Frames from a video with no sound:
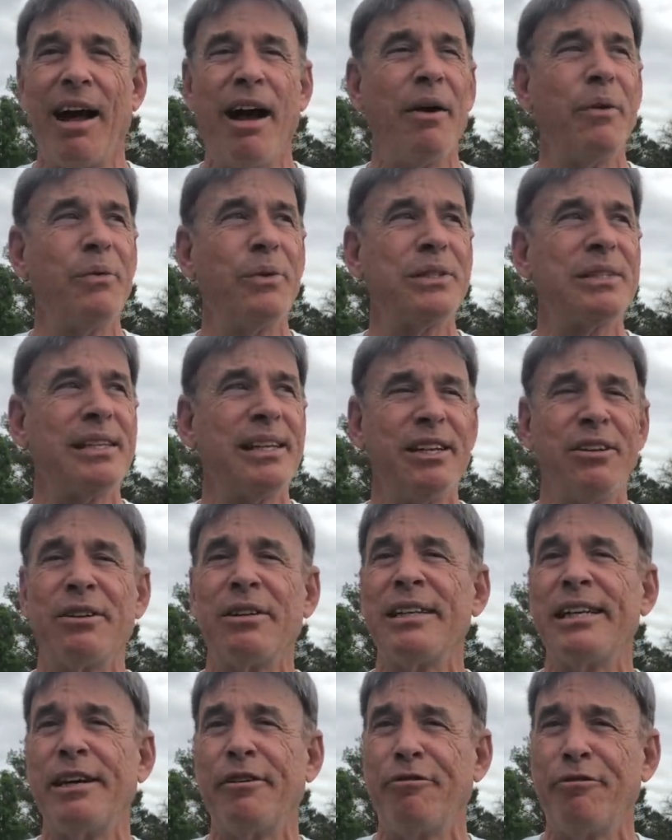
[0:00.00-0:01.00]
I was
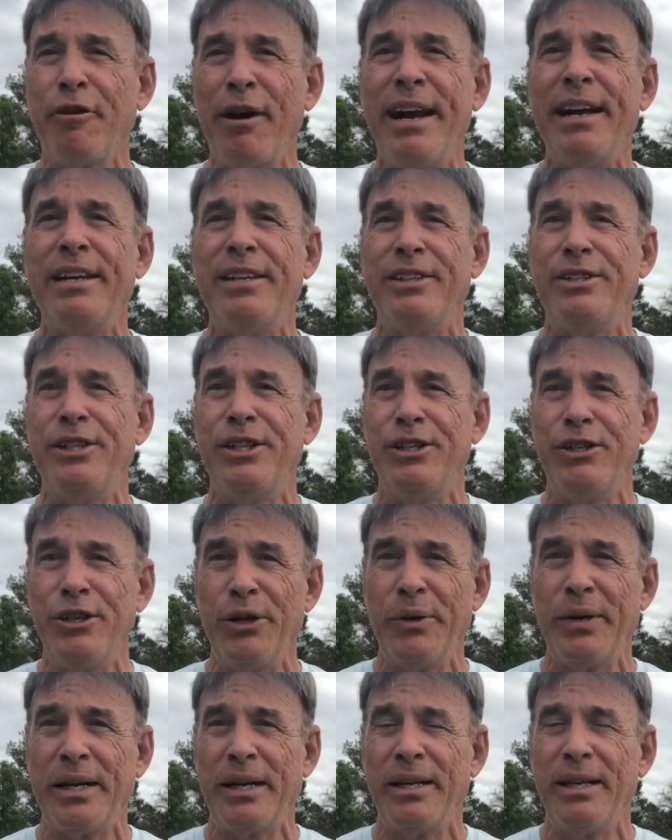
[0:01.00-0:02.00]
literally afraid to
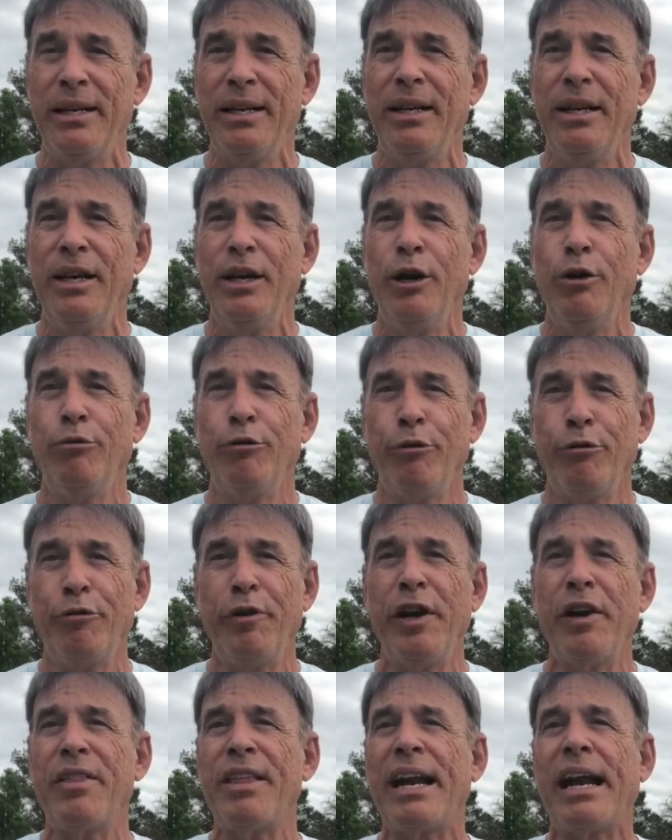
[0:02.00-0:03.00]
do it for
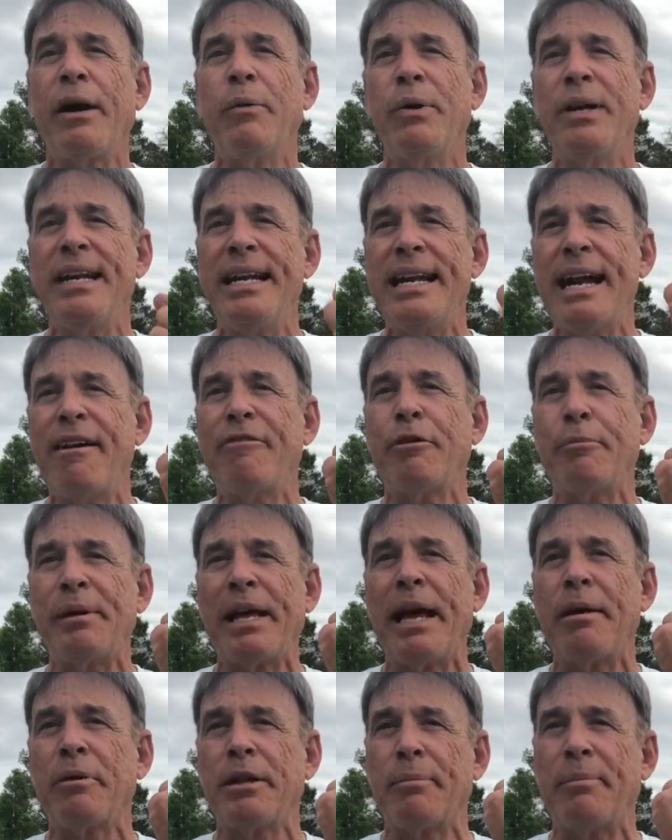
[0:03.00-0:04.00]
fear that I would never
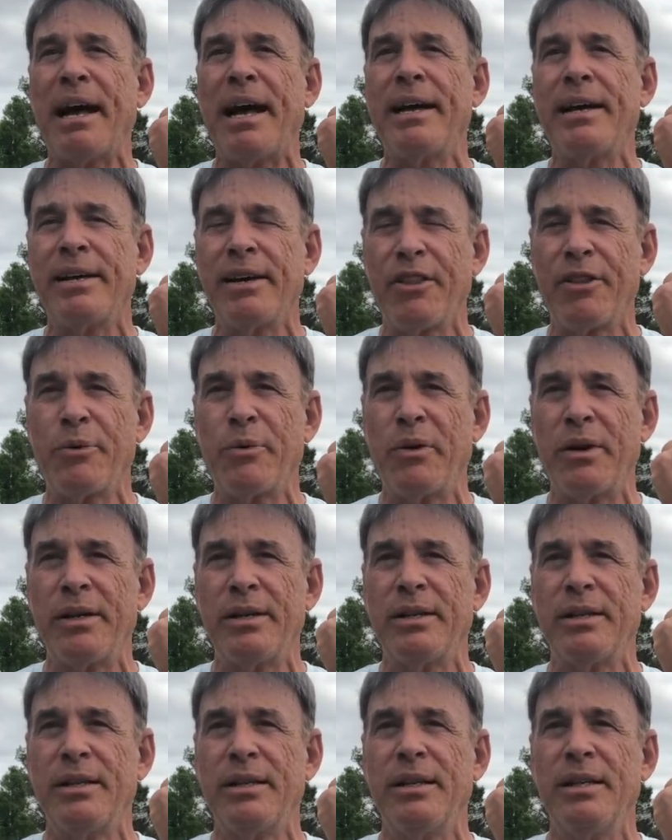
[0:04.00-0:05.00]
be able to buy another
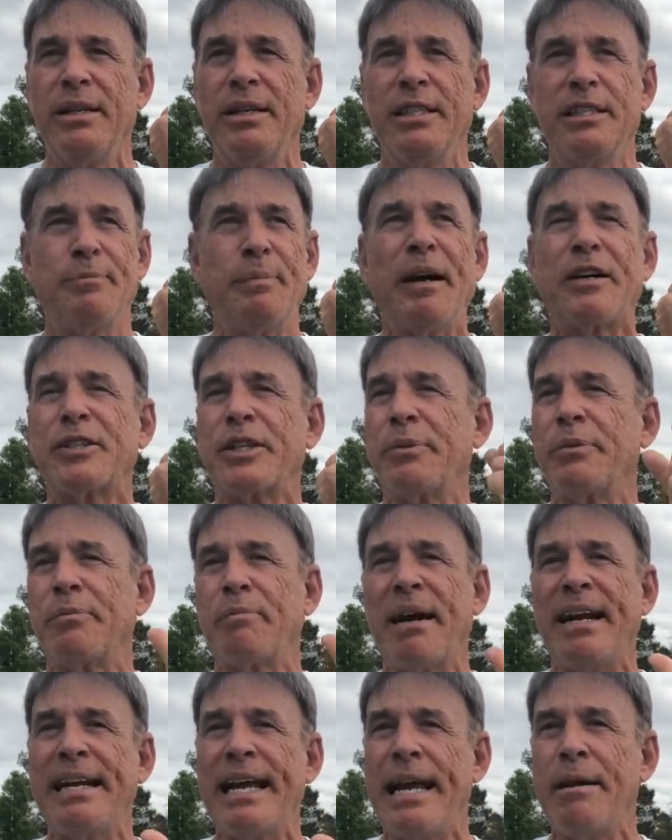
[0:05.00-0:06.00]
one, especially with
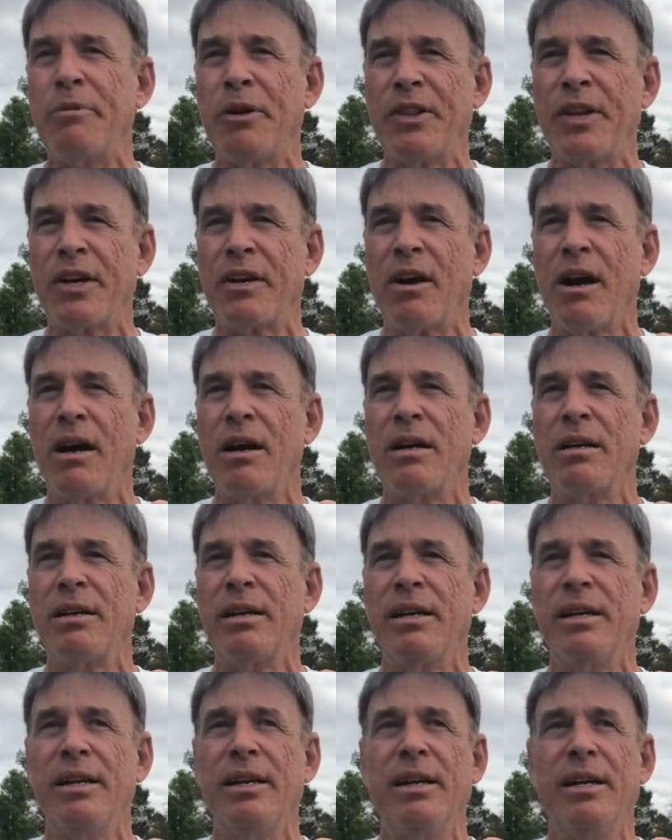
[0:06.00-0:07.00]
my name on the card,
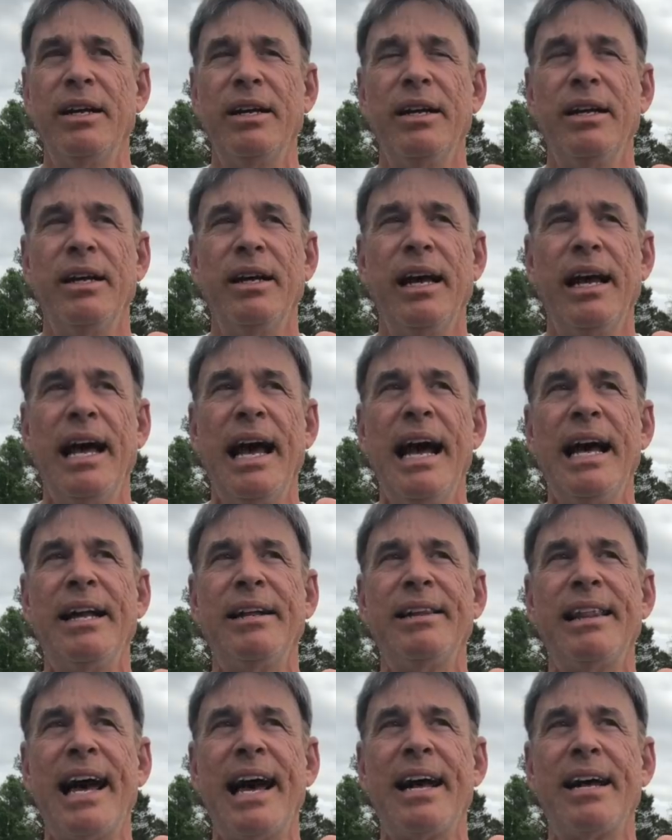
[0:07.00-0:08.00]

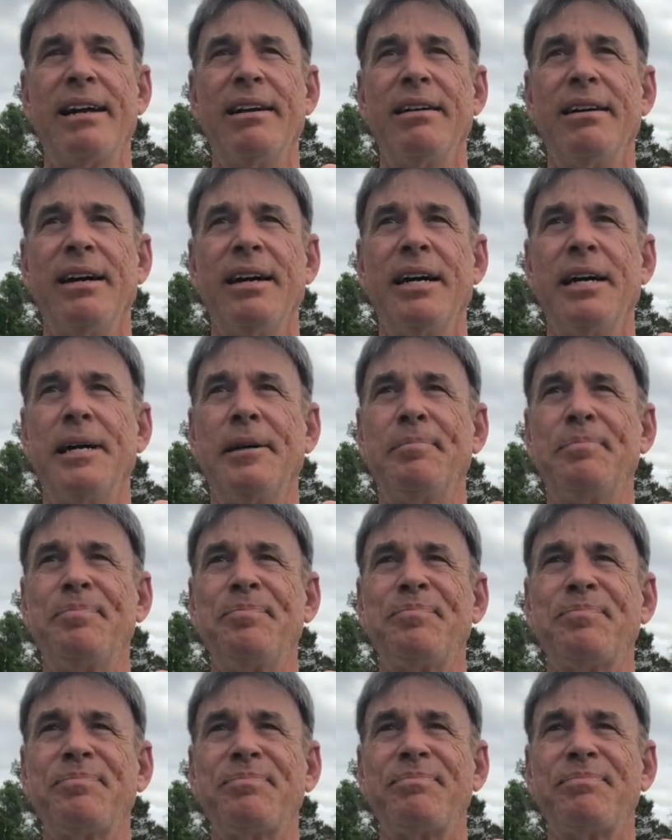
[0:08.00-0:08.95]
and that I